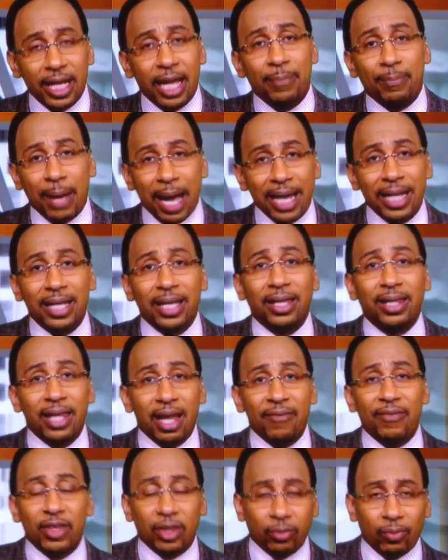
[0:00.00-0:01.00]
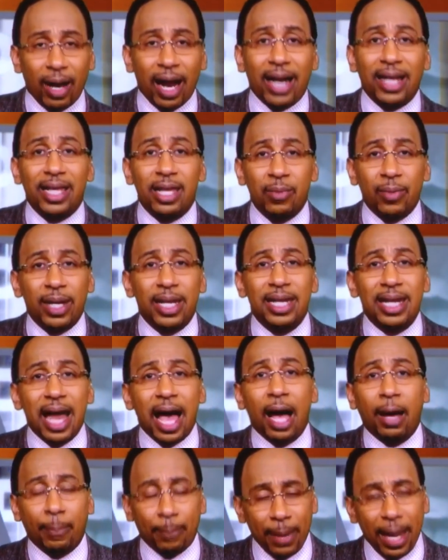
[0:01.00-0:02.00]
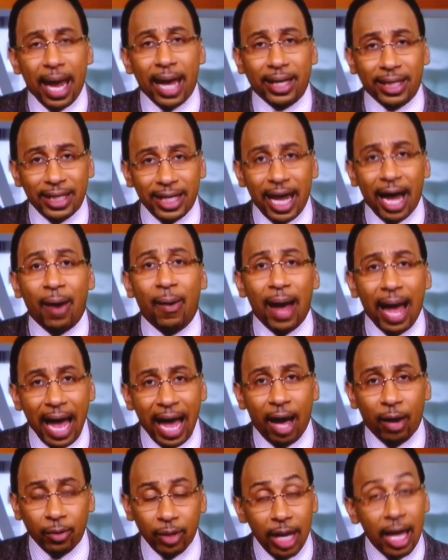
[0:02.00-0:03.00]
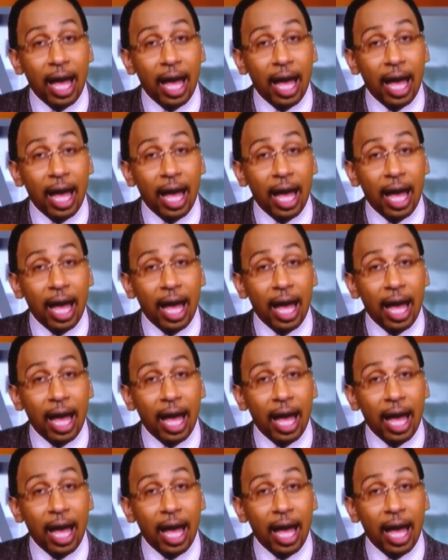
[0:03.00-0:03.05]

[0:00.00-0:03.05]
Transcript: that by the 11th round he would knock Pacquiao out.